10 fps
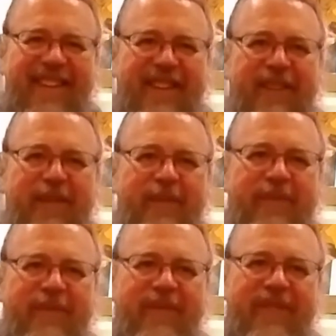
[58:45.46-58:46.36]
um,
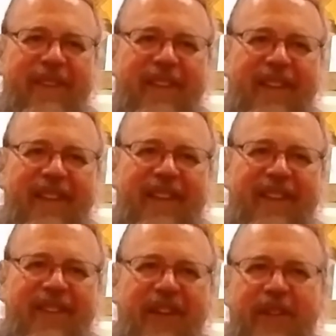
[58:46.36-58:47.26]

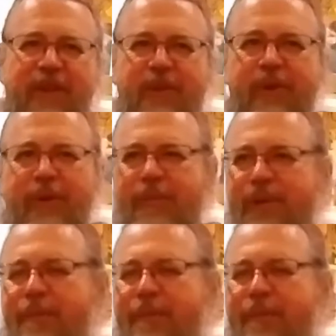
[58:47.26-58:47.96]
it's like the Serbs,